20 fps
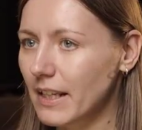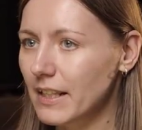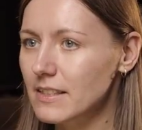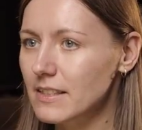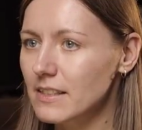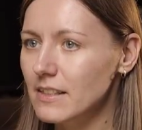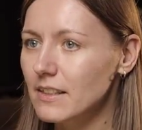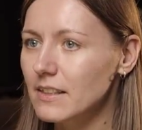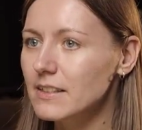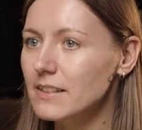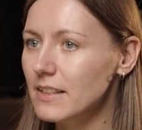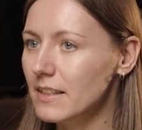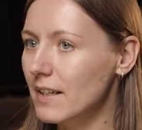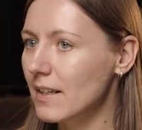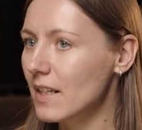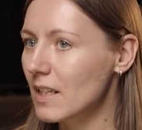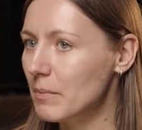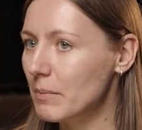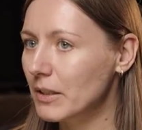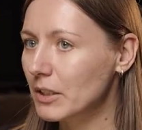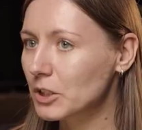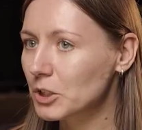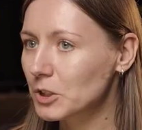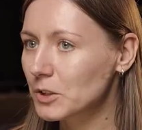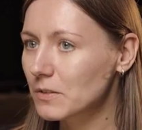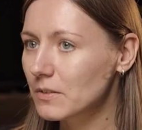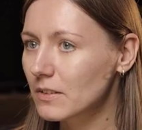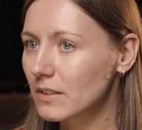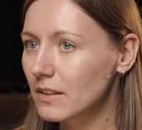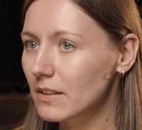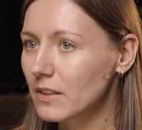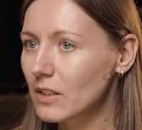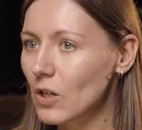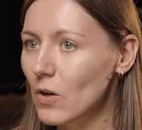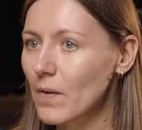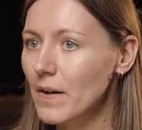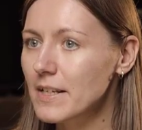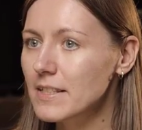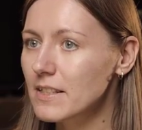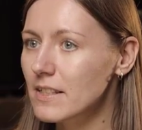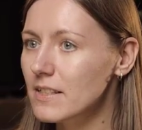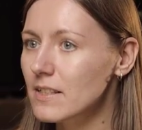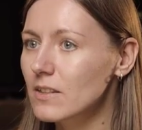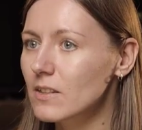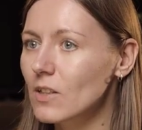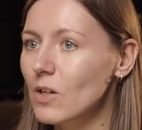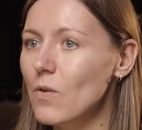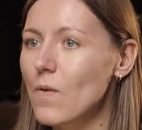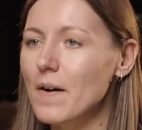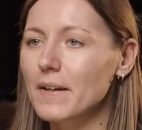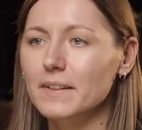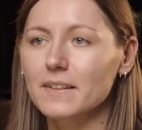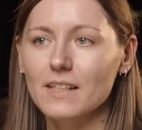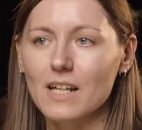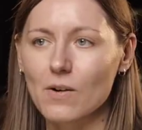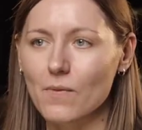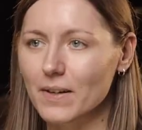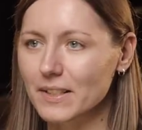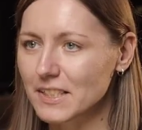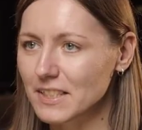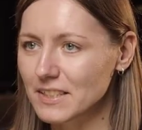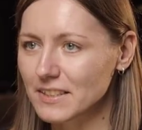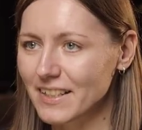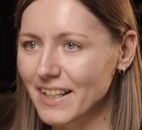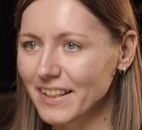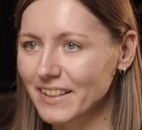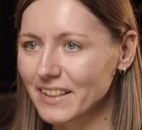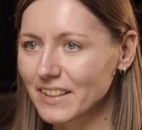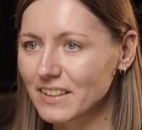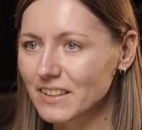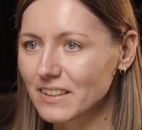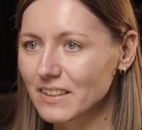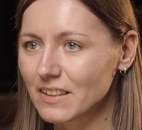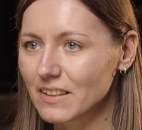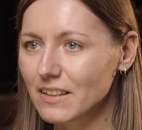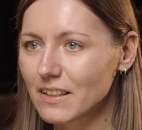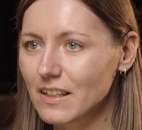It's a single image. The OS has no idea what's inside it.